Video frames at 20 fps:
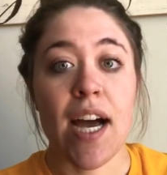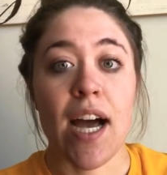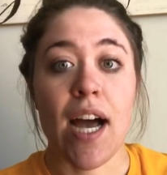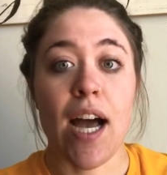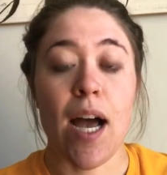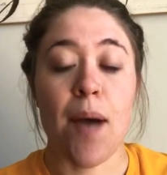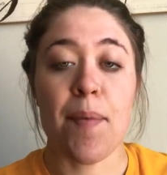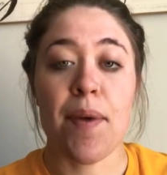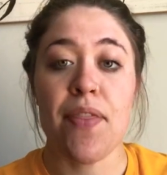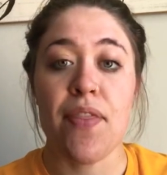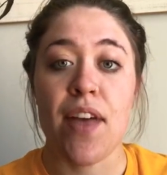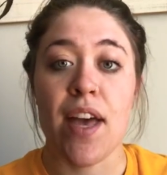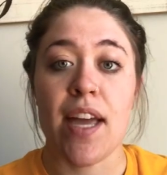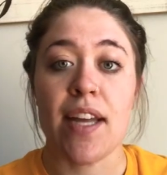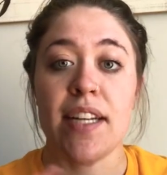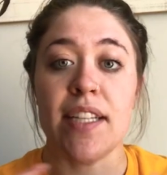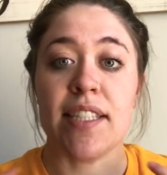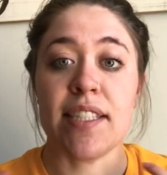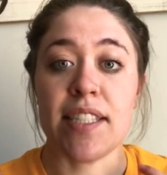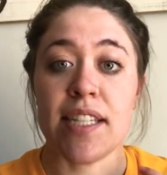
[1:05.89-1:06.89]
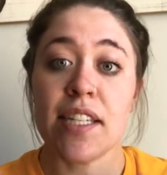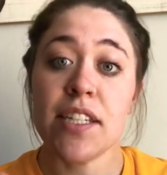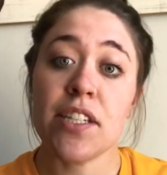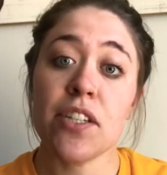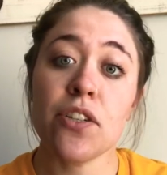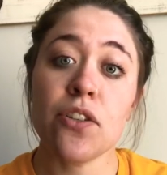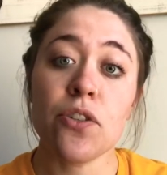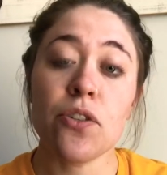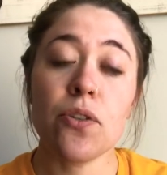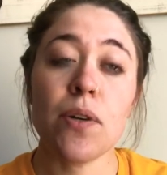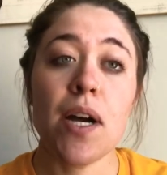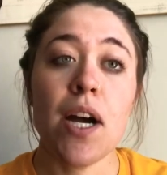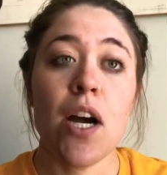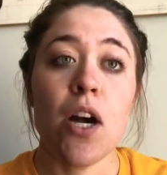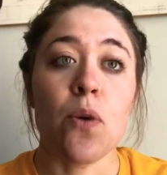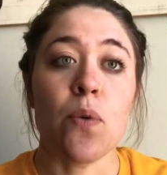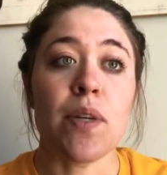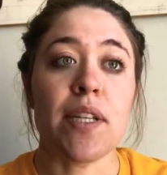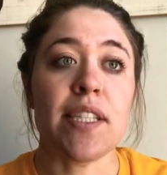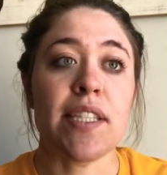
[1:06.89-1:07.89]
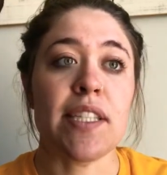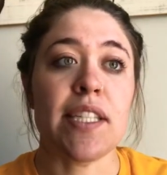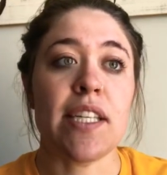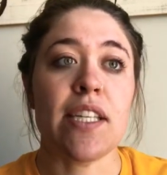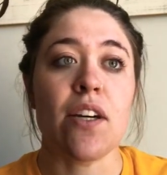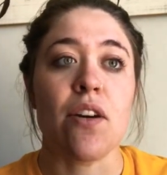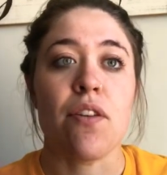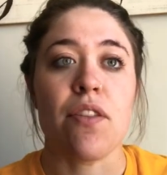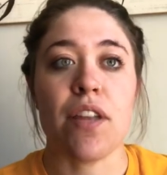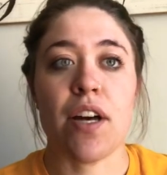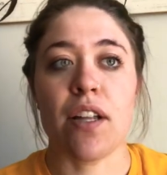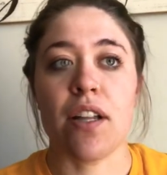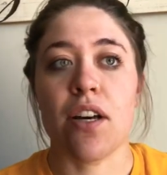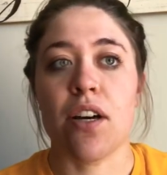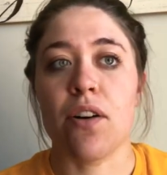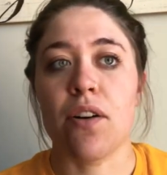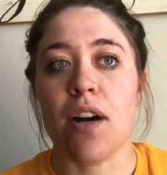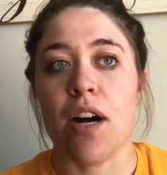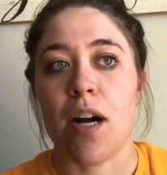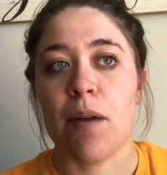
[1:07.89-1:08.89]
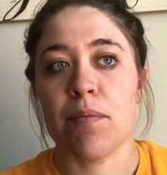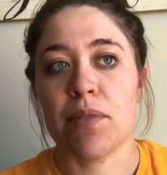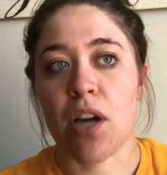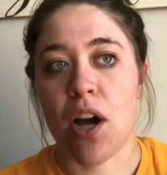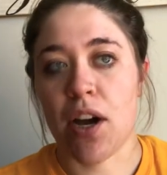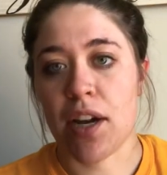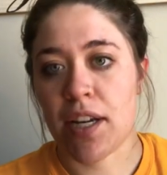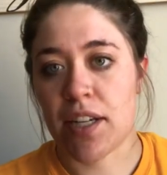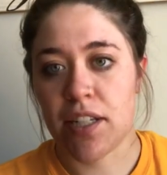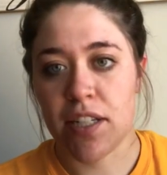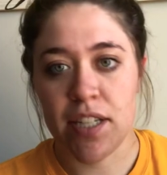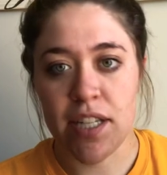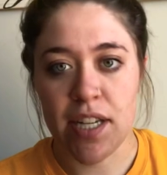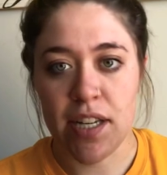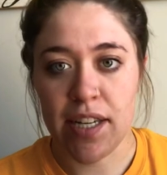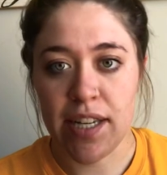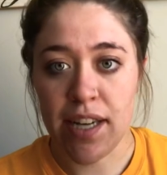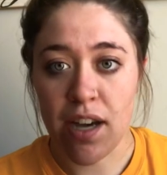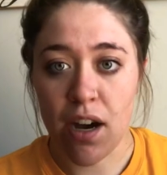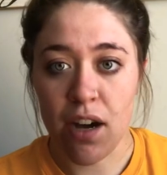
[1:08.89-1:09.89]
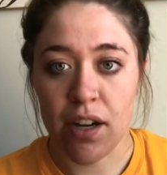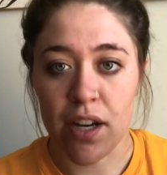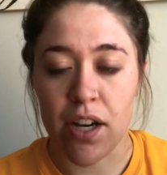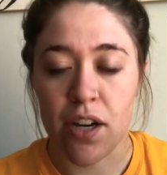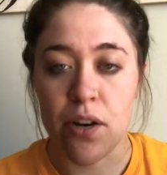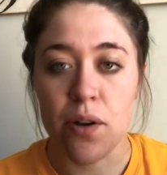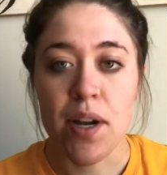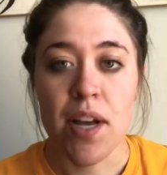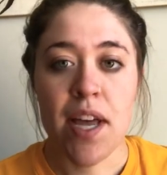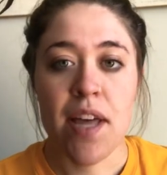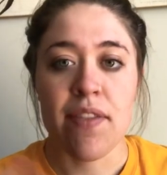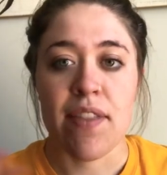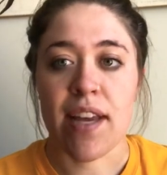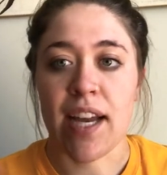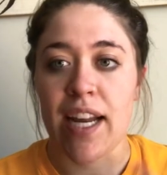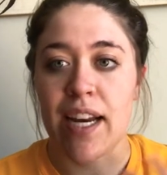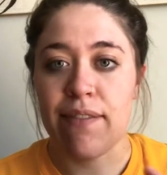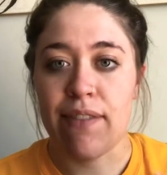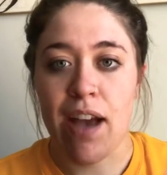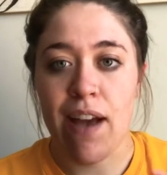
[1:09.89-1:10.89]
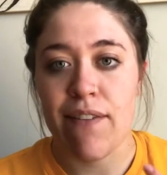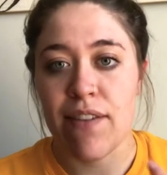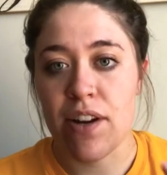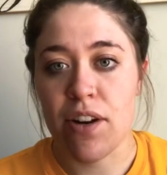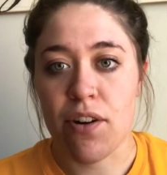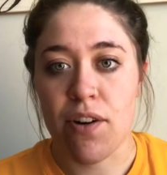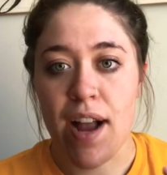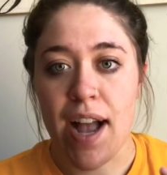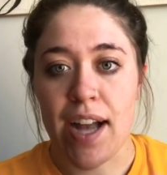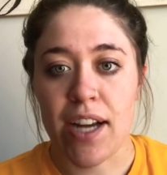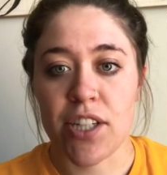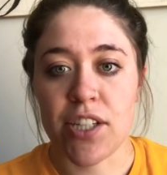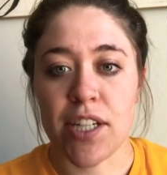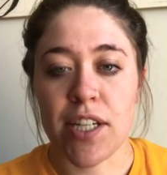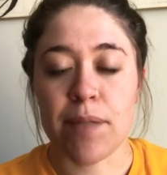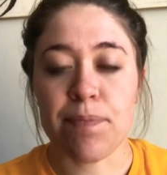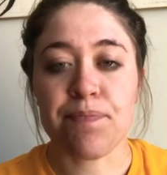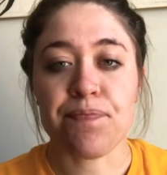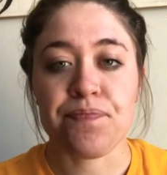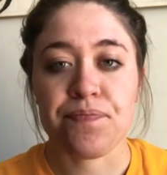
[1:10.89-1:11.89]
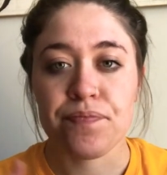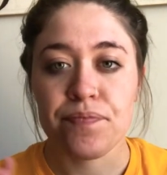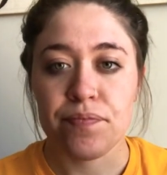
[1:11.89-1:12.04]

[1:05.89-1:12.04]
Then in scene 2, we see Othello talking to Iago. They kind of have an interaction.